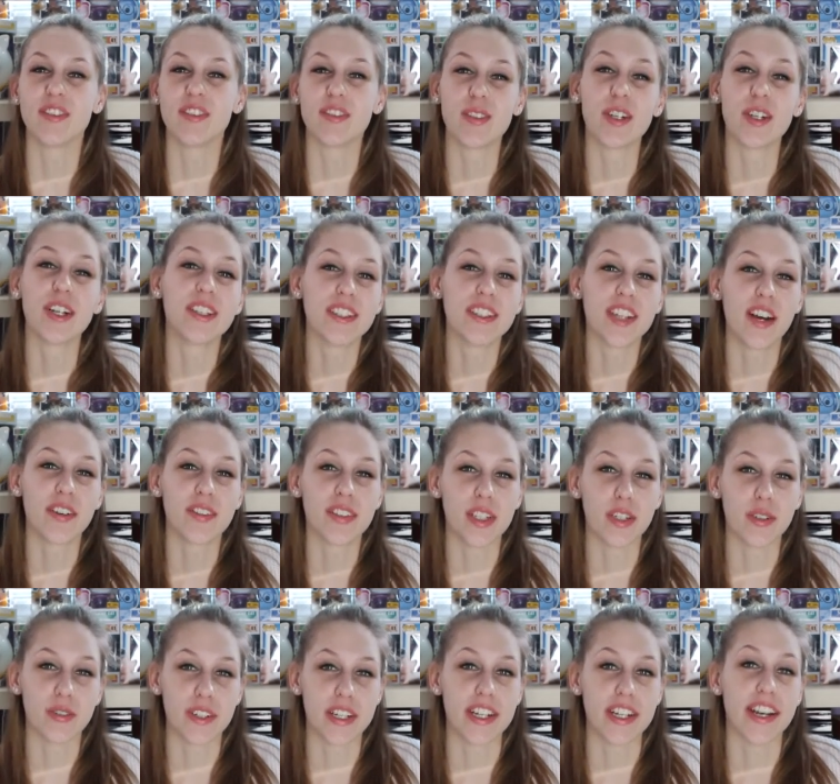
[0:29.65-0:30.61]
Well, not
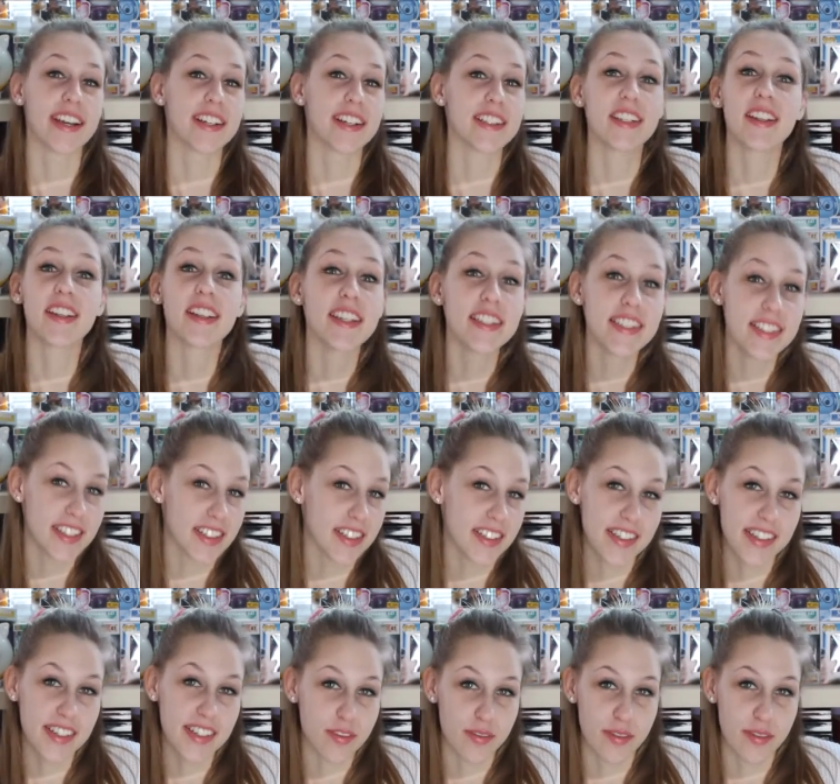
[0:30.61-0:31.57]
really read, I get to listen
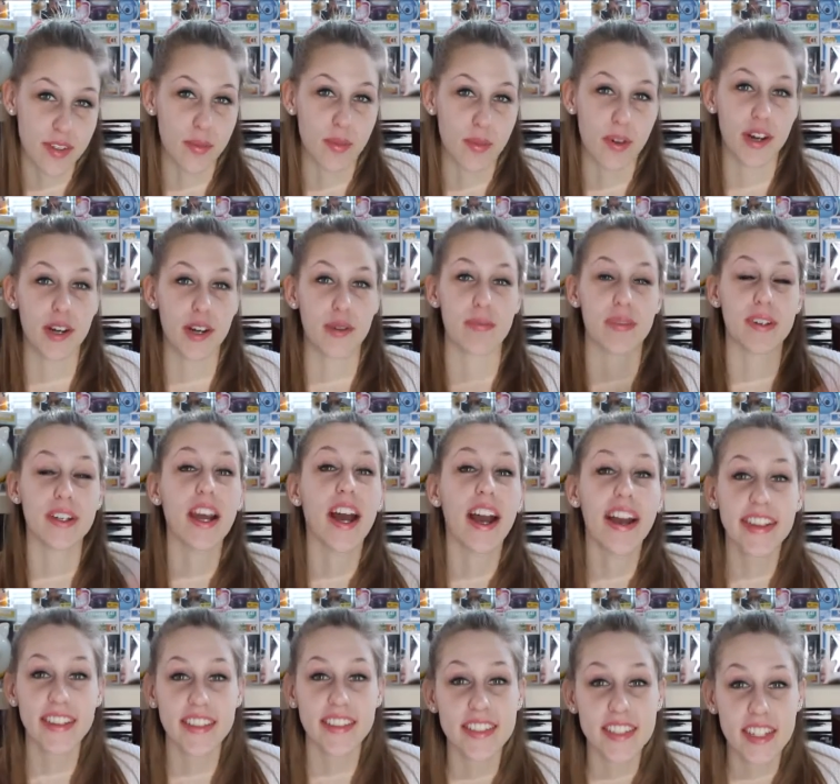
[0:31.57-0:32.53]
in February, but
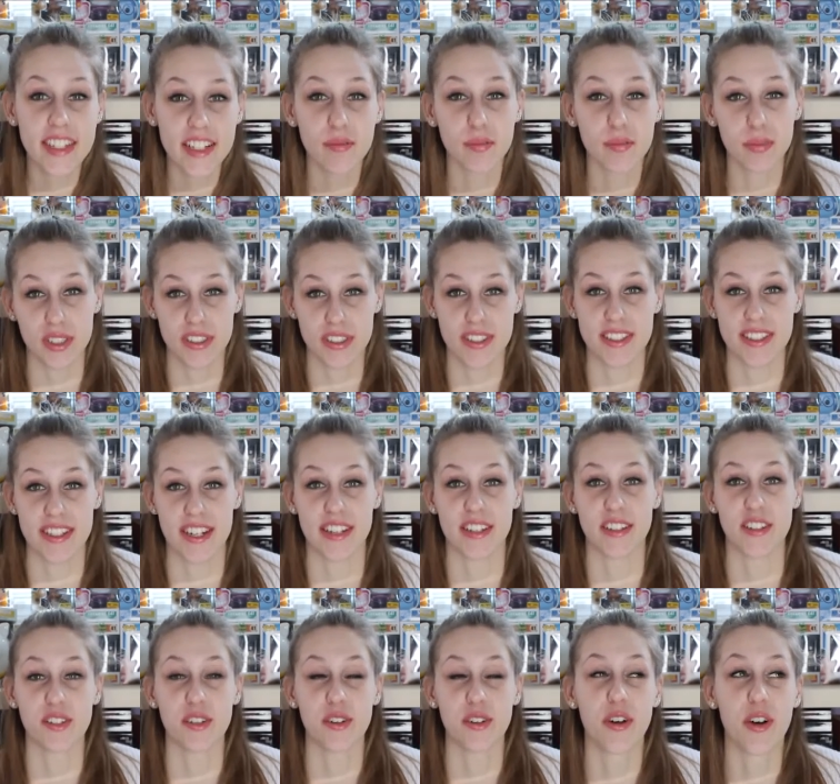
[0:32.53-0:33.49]
I get to get books
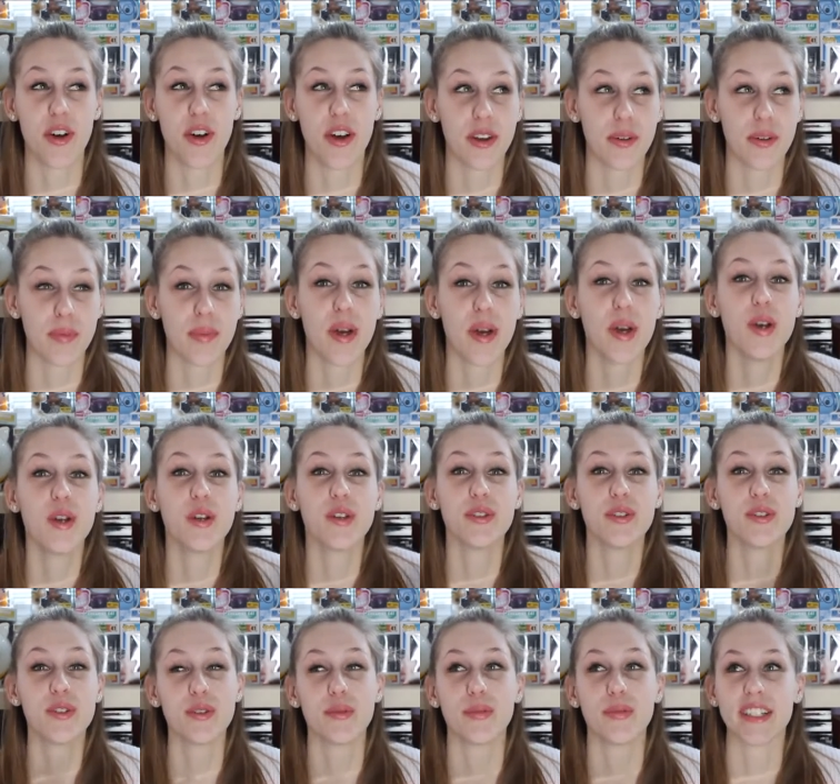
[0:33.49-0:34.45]
done, so I'm
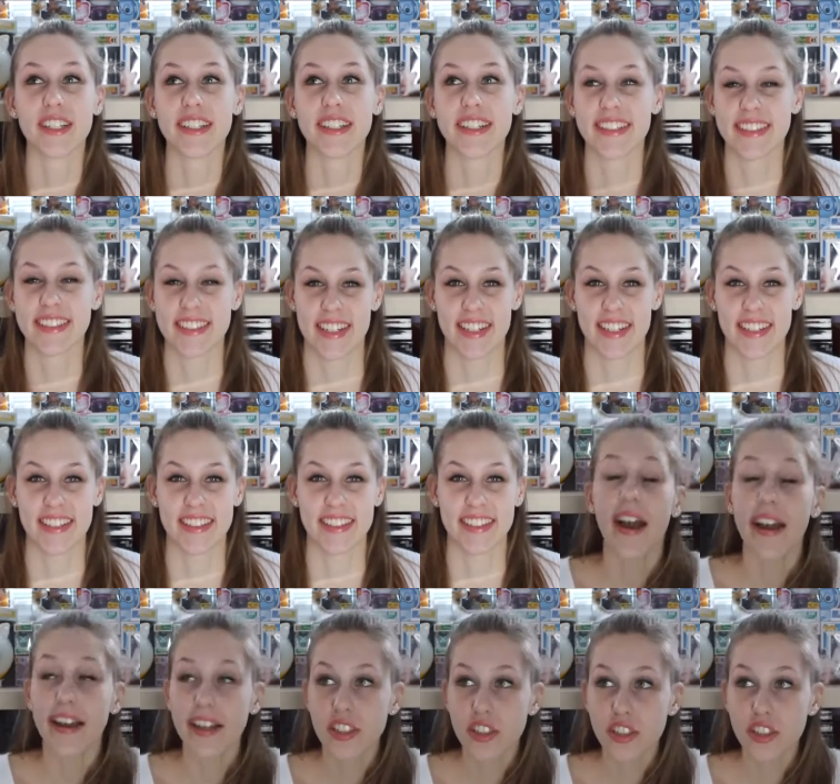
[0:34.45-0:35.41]
super excited.
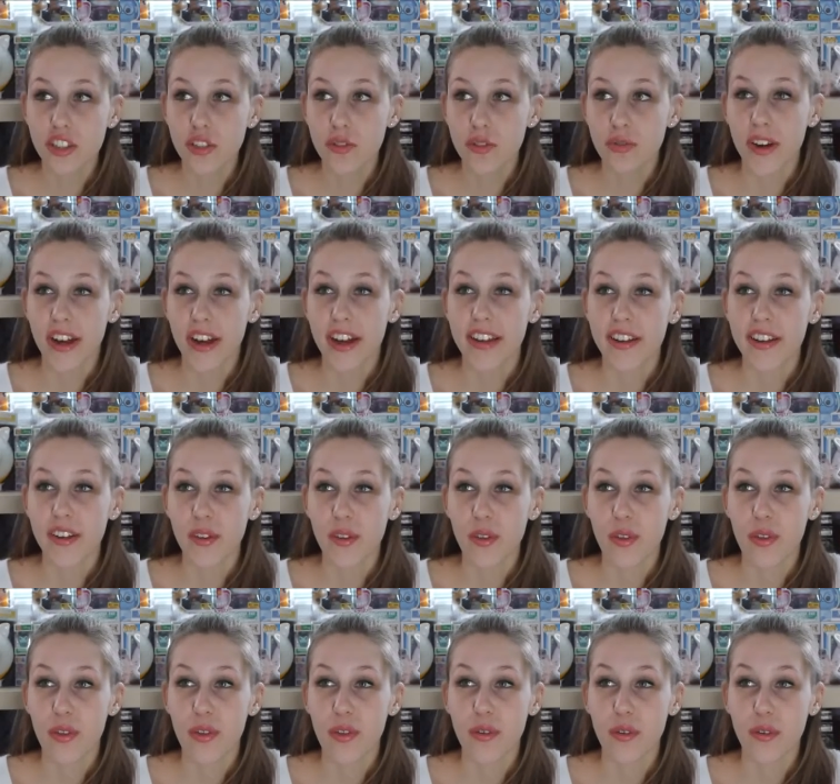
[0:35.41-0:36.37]
I actually read
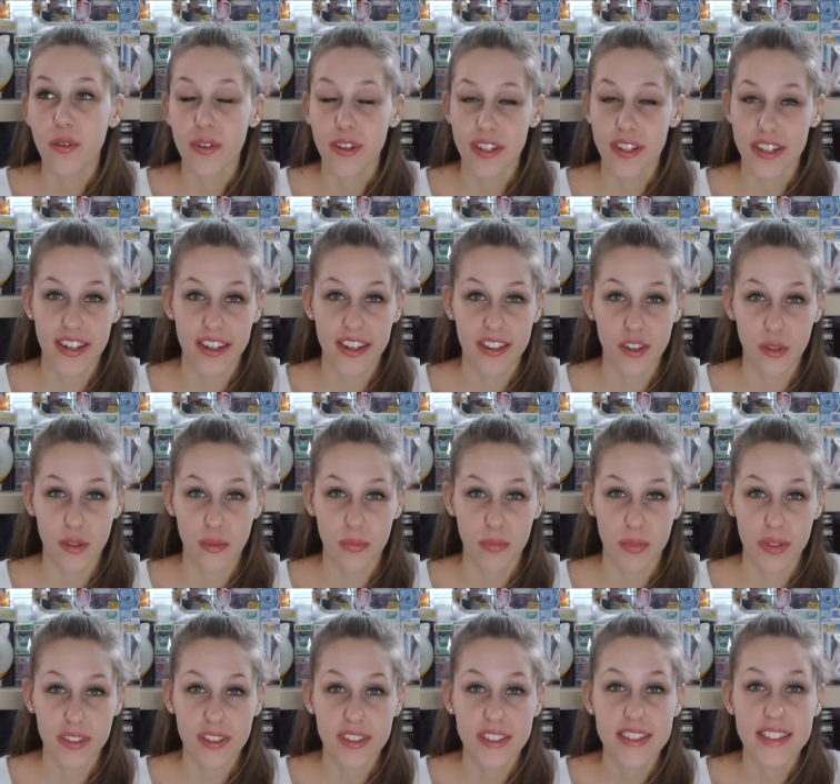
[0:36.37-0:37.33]
3 other
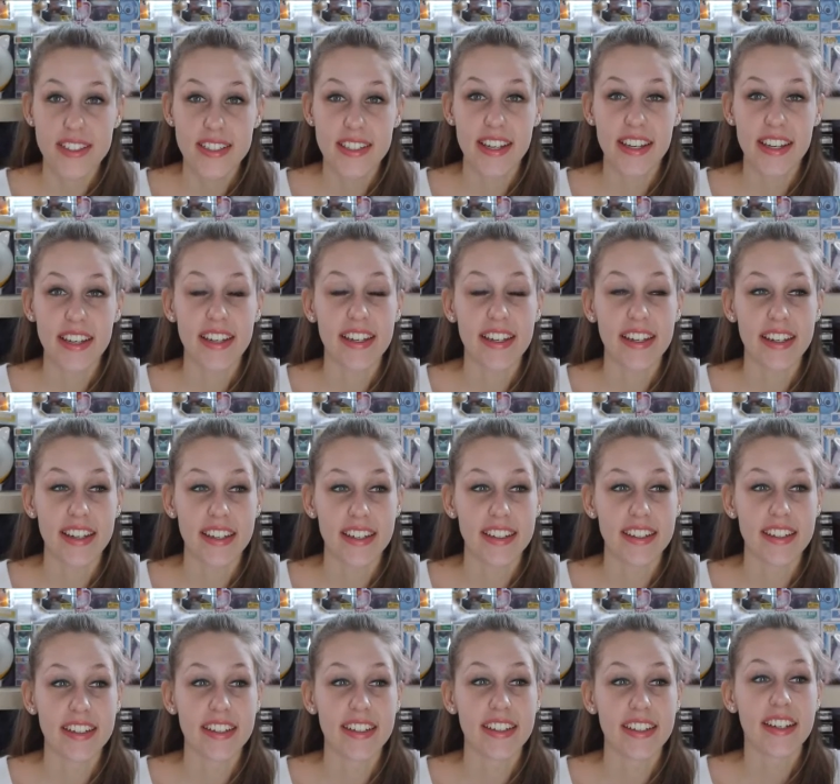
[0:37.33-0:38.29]
books
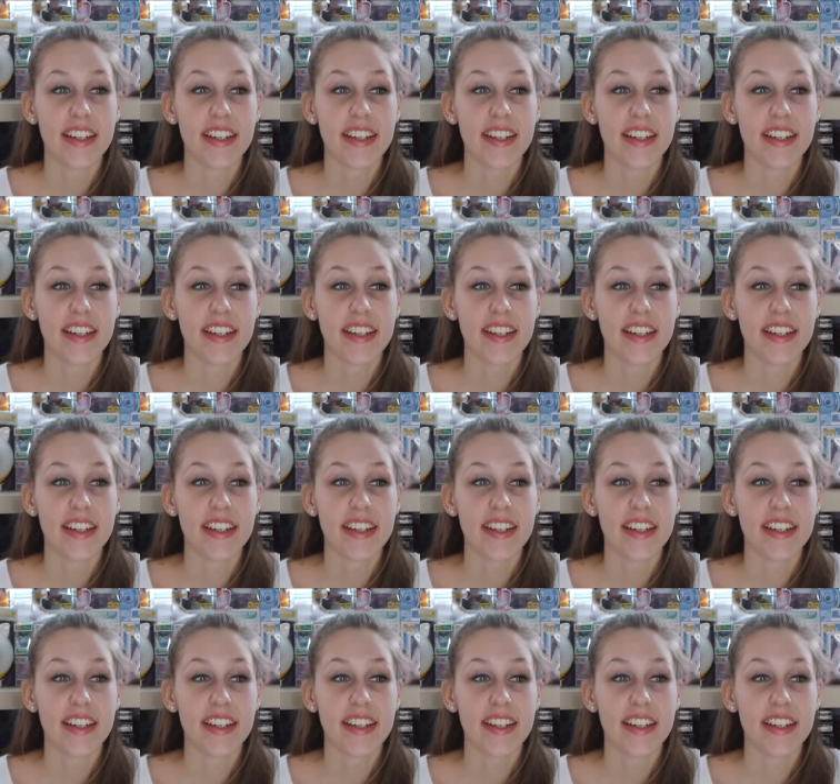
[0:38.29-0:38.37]
in